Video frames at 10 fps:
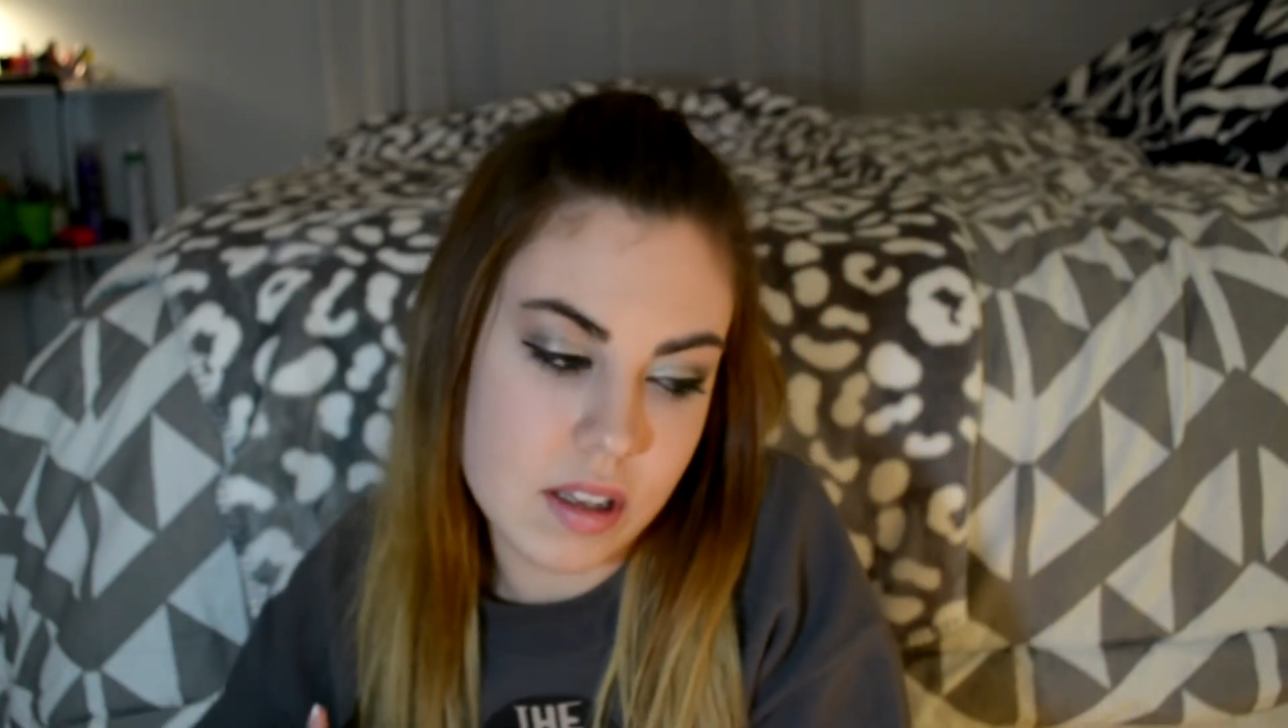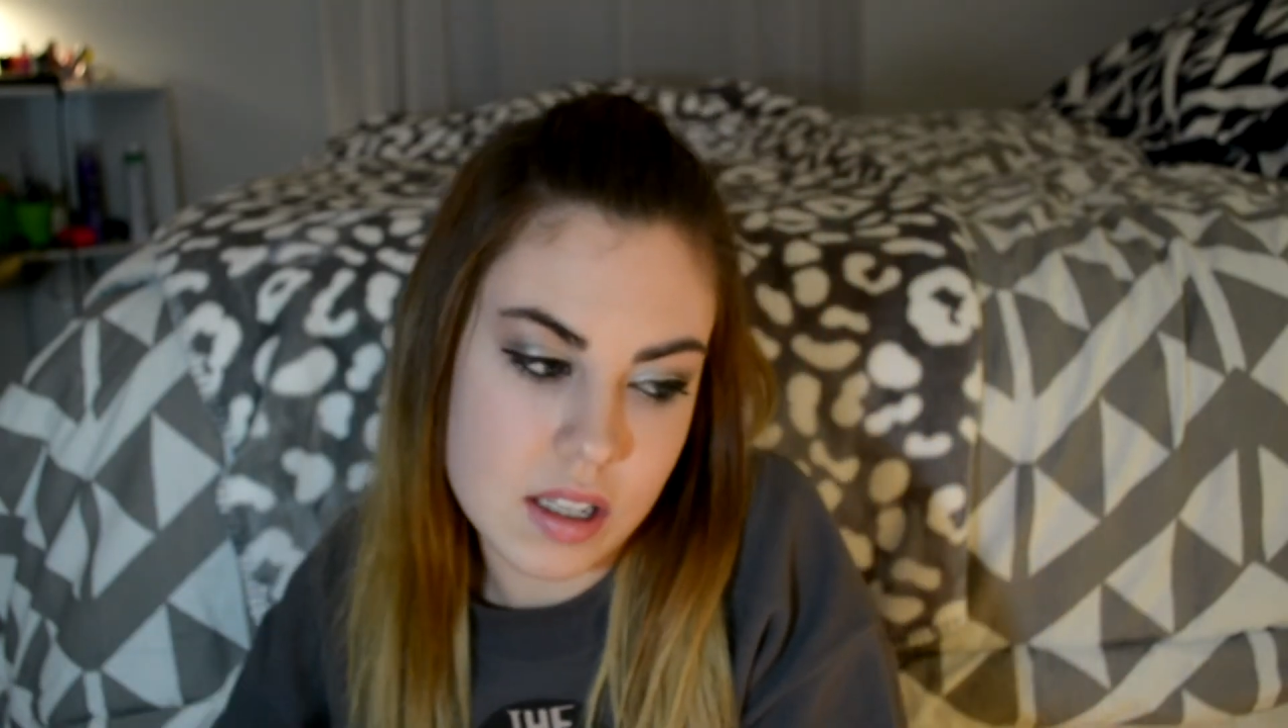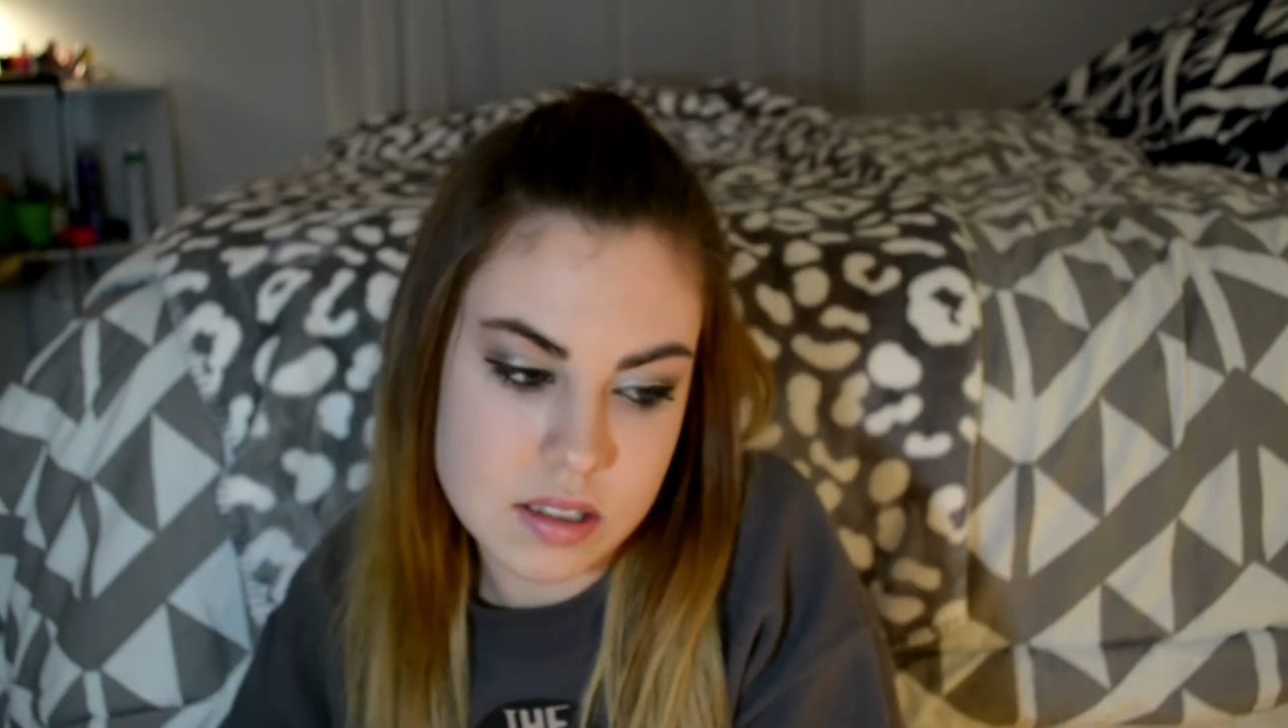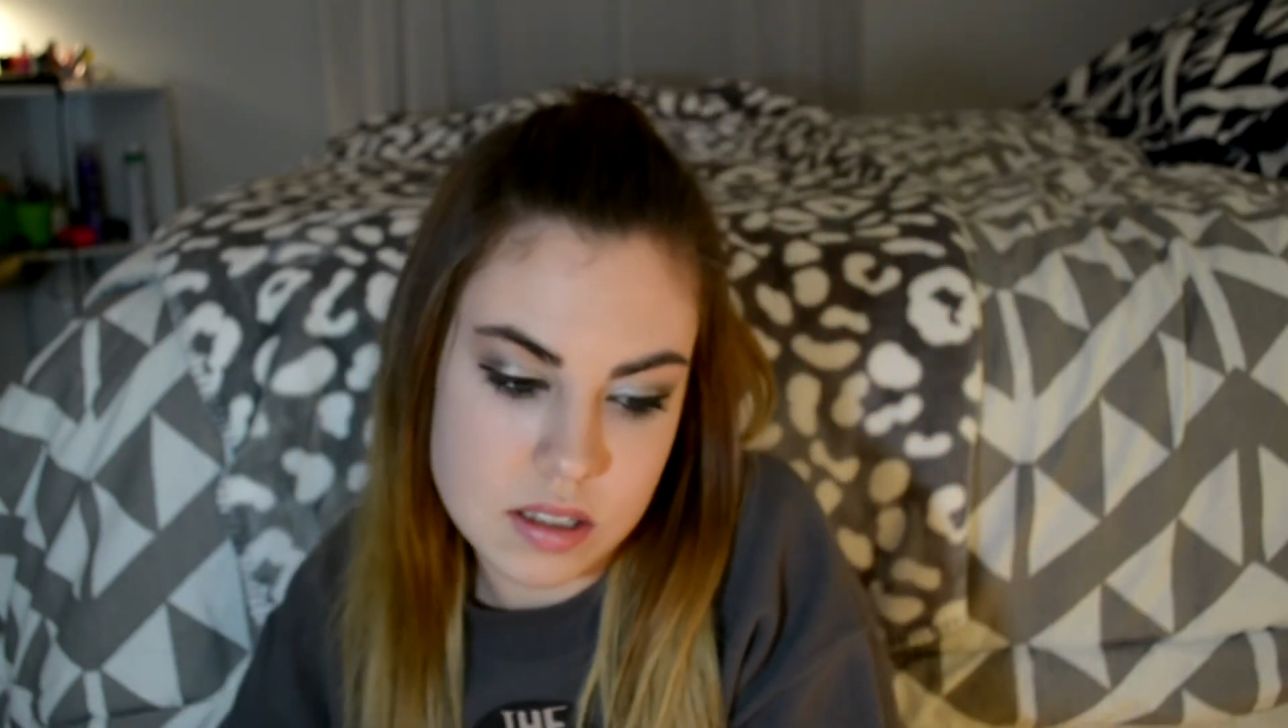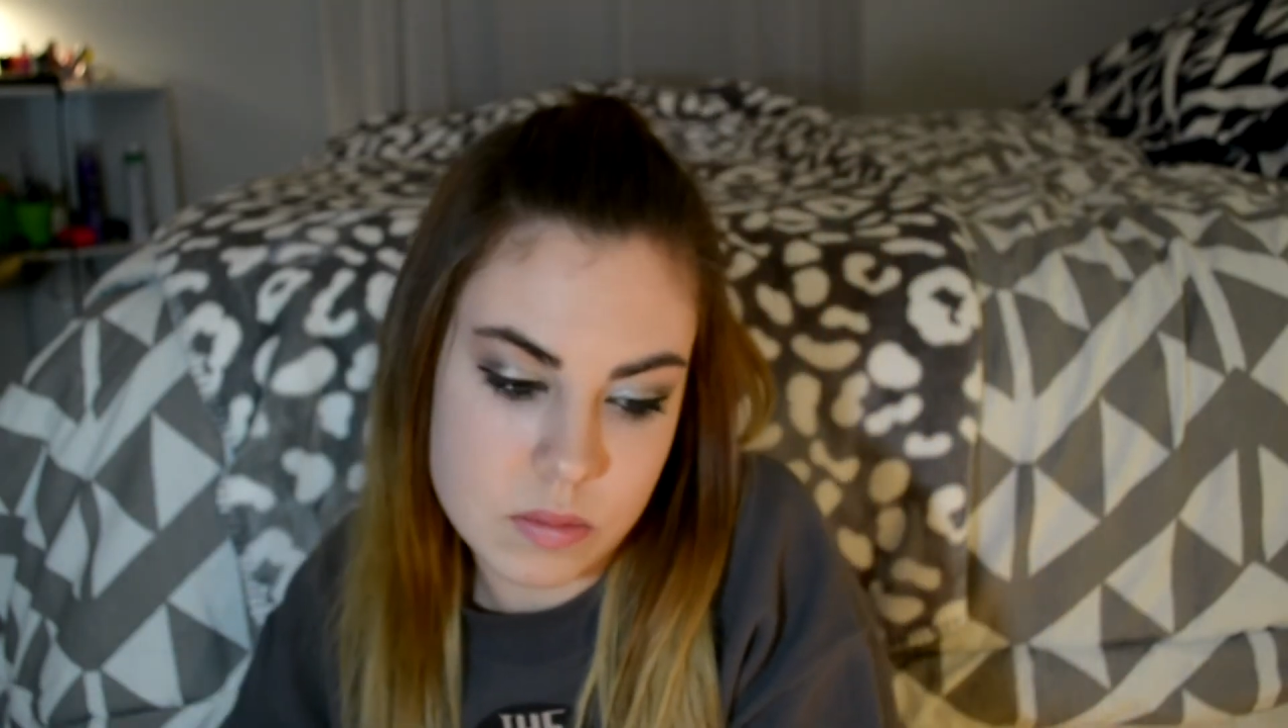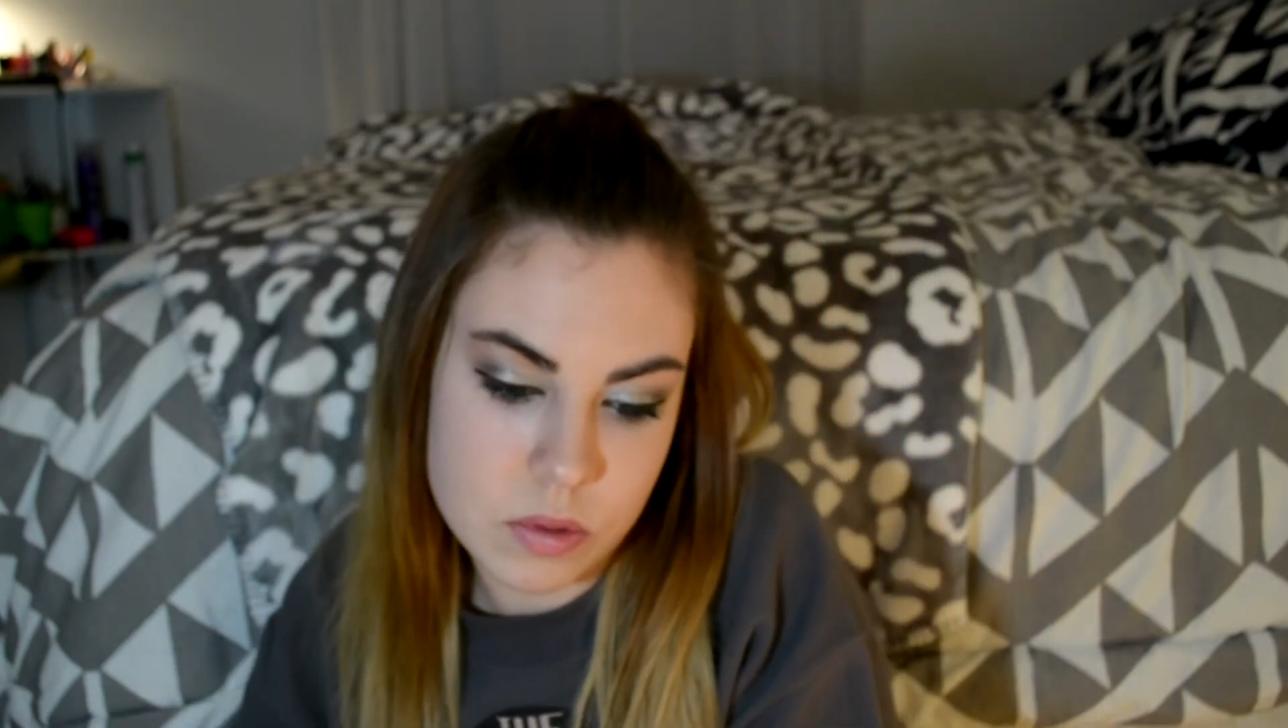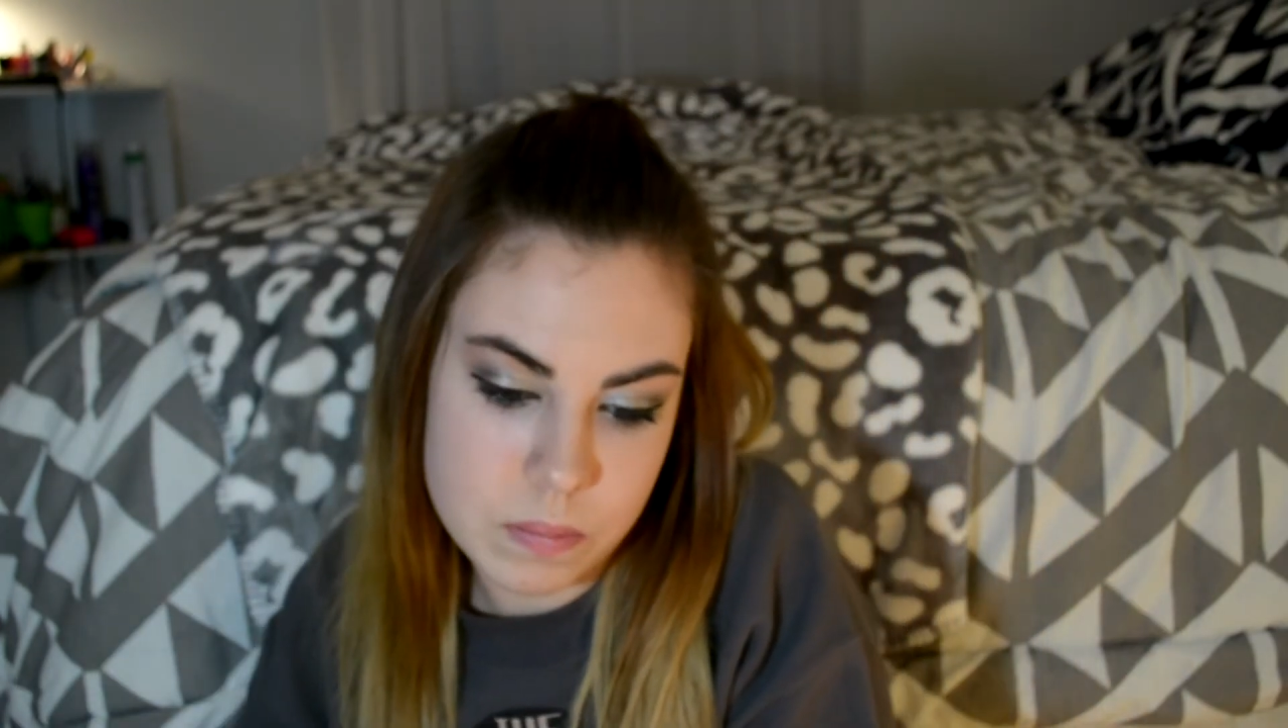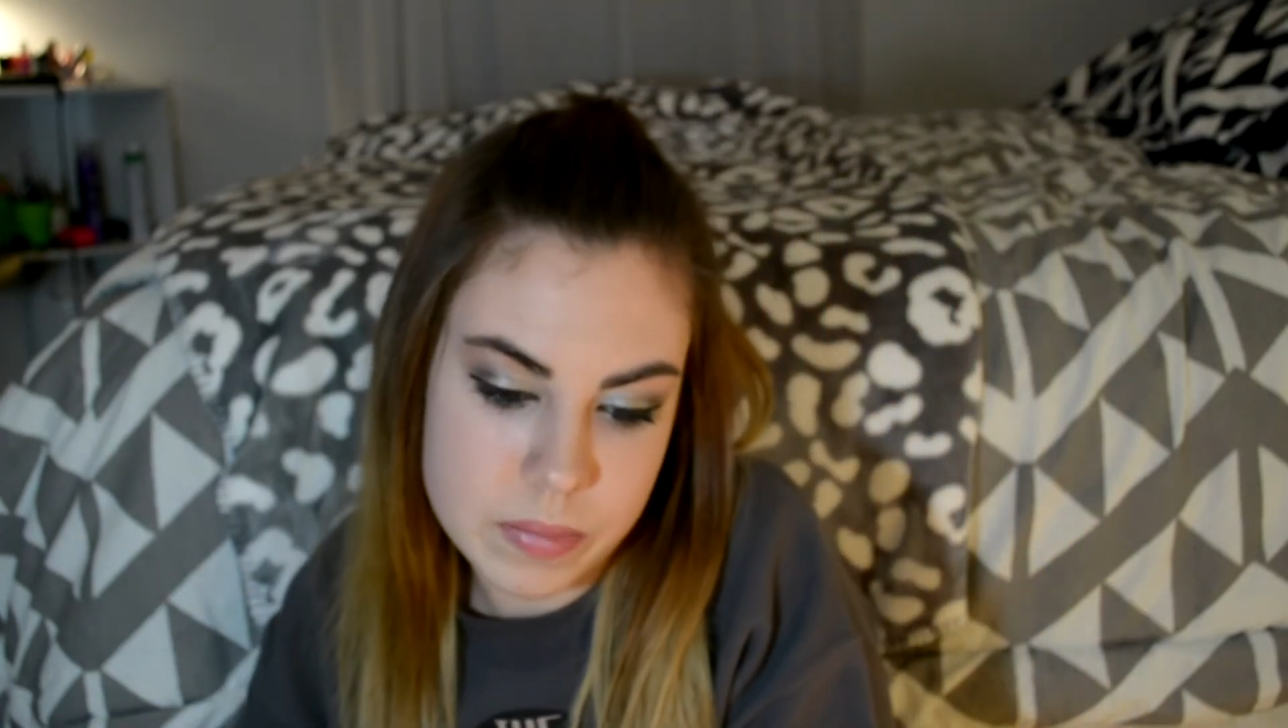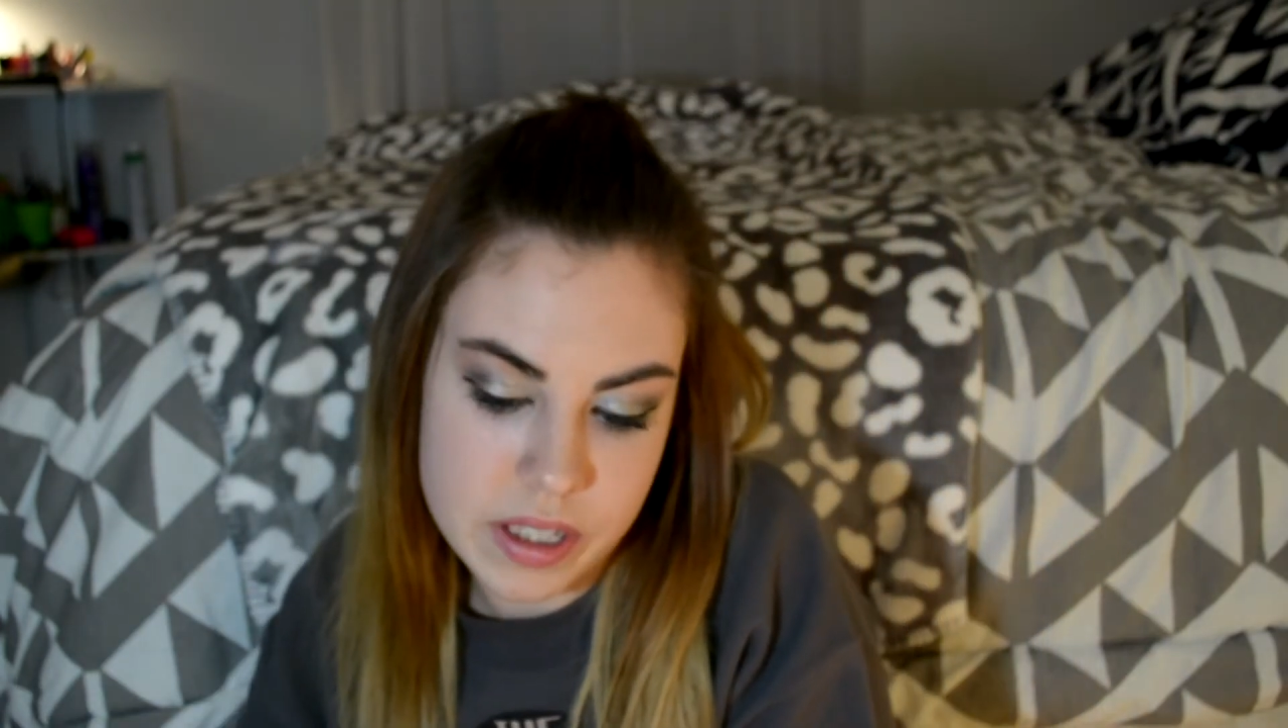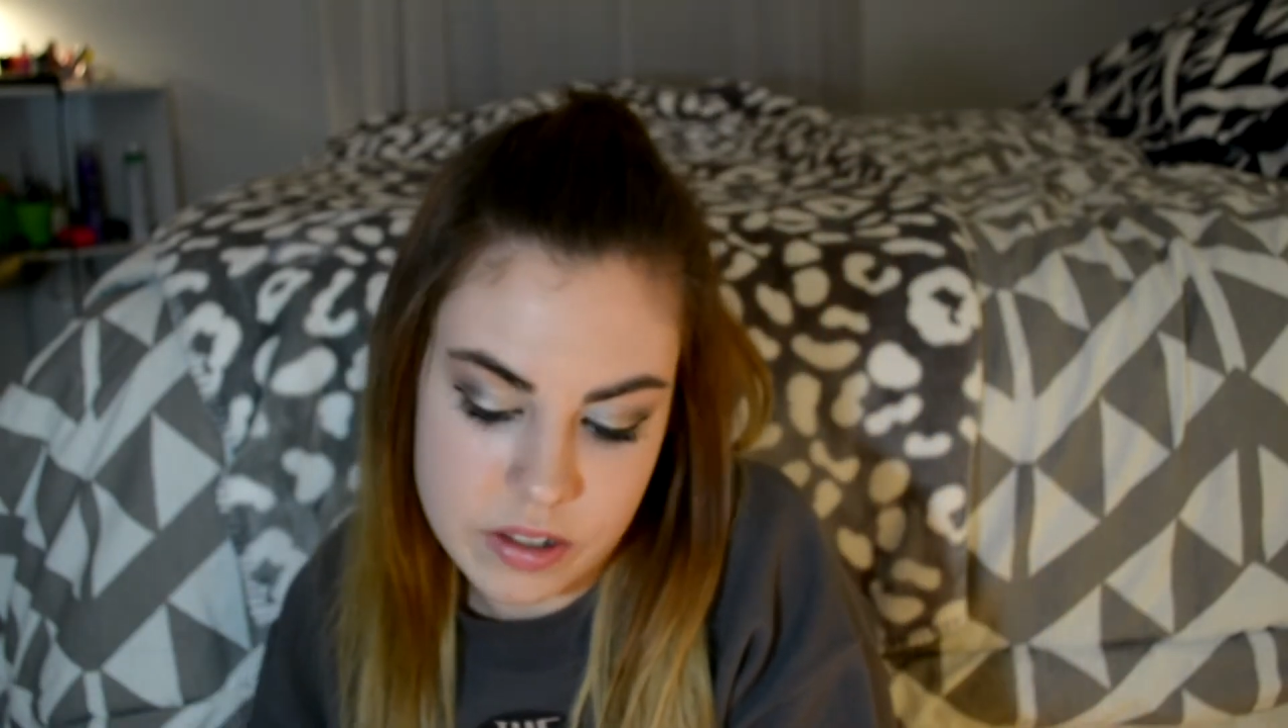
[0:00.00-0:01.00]
as it
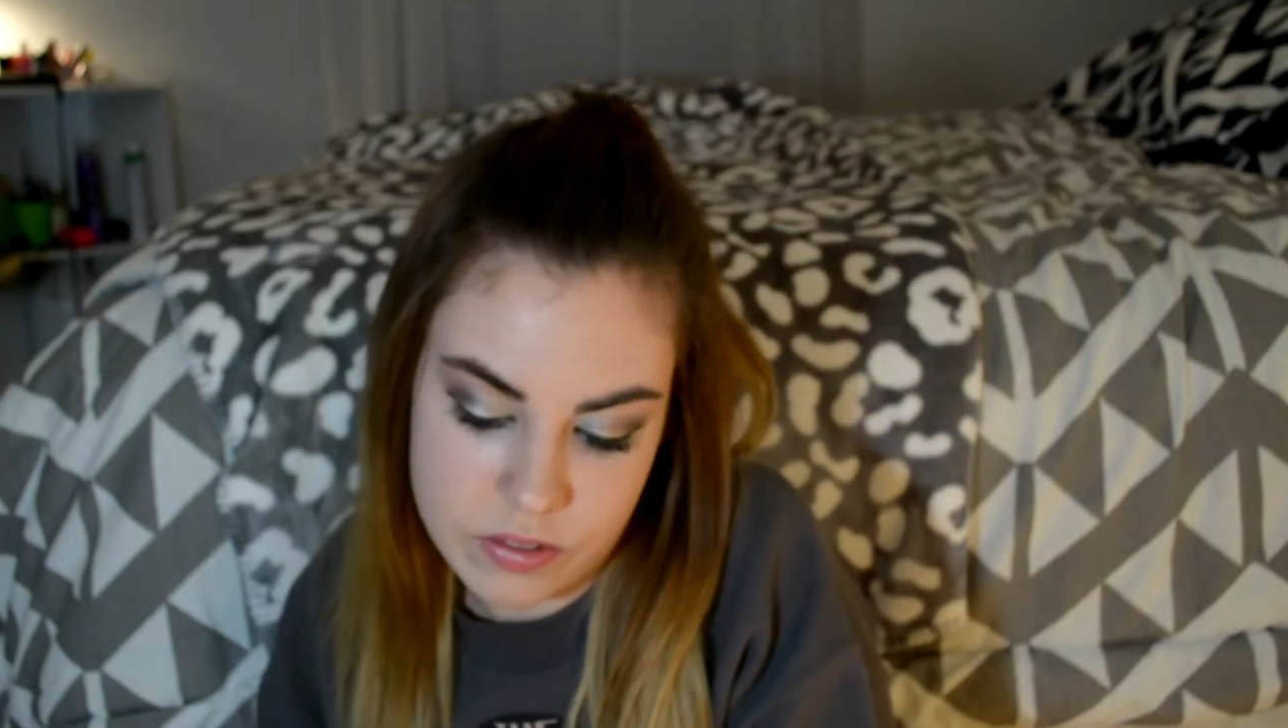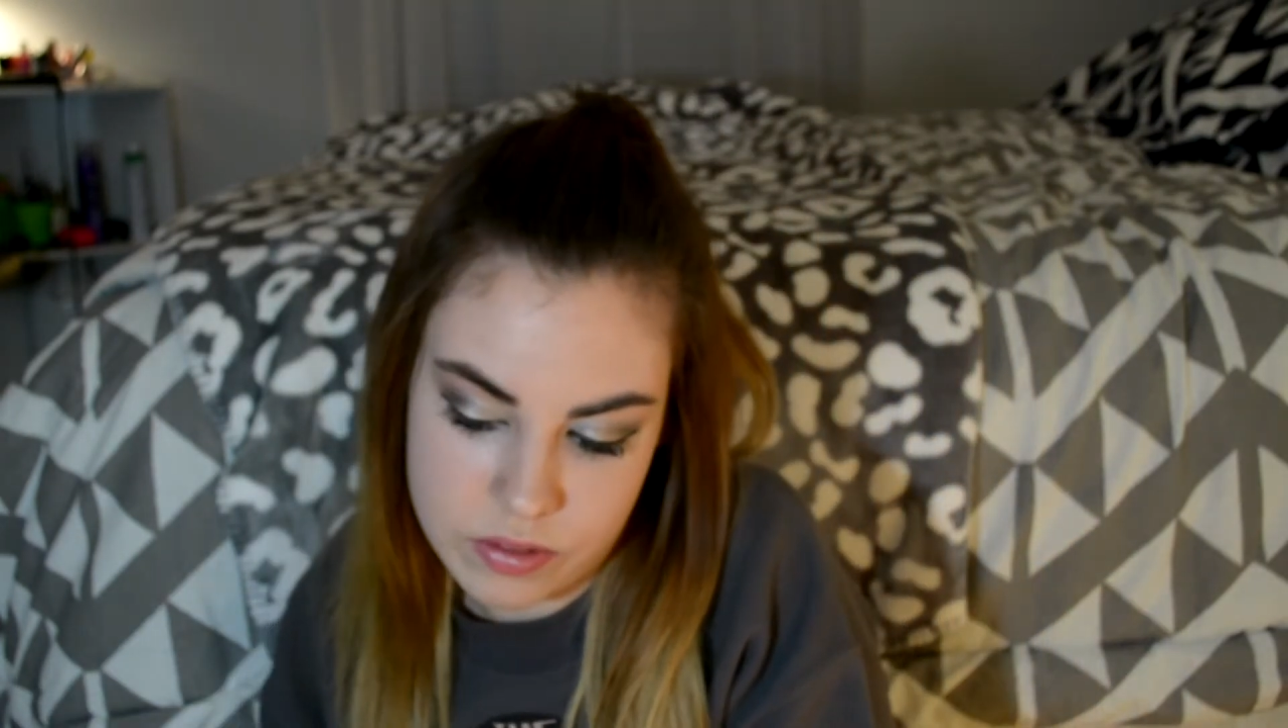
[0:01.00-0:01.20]
would be if